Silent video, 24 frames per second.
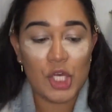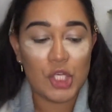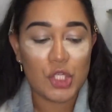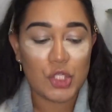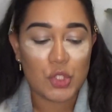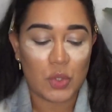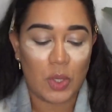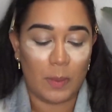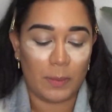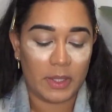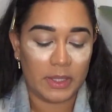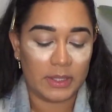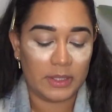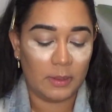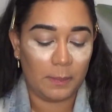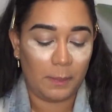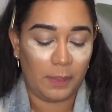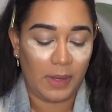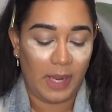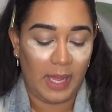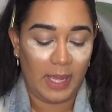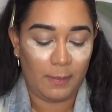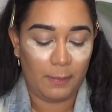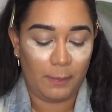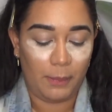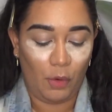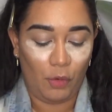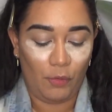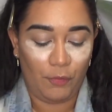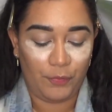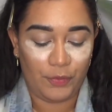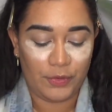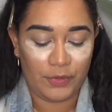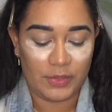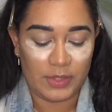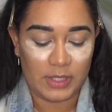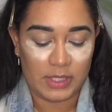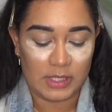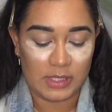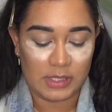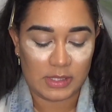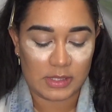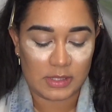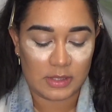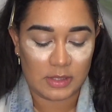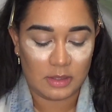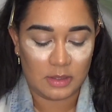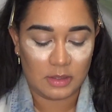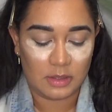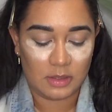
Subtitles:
So I'm going to apply both of these.